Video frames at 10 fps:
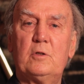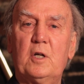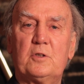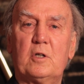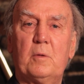
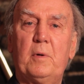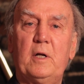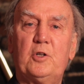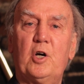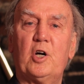just a
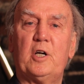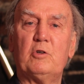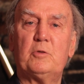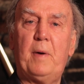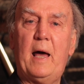complete turkey.
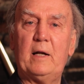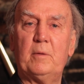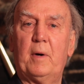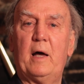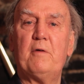It was
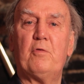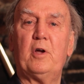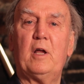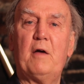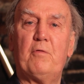panned by
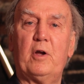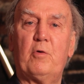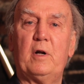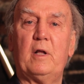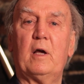every
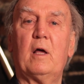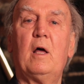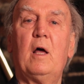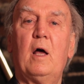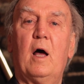critic.
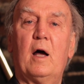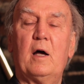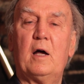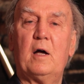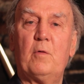
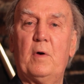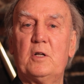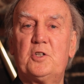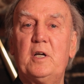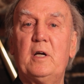I went
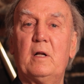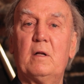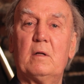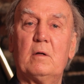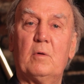to see
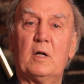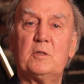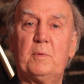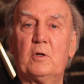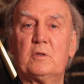it
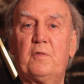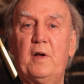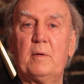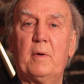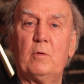once because a
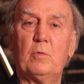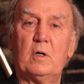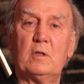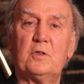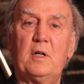friend of mine
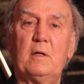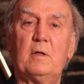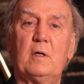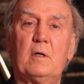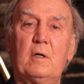worked
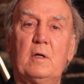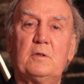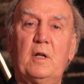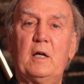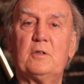
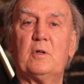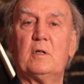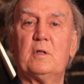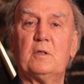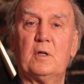as an
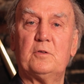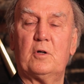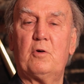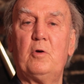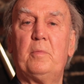extra, as
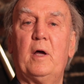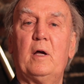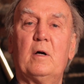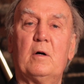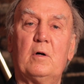a
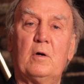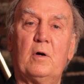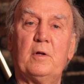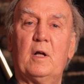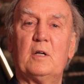croupier
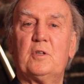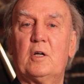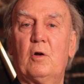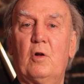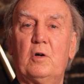on it. I used to
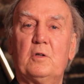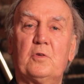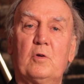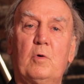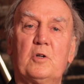go along and
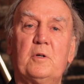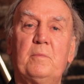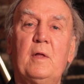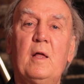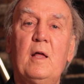sort of watch
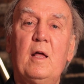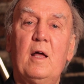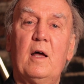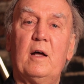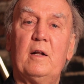him,
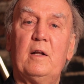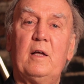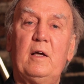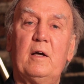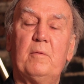and
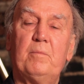he,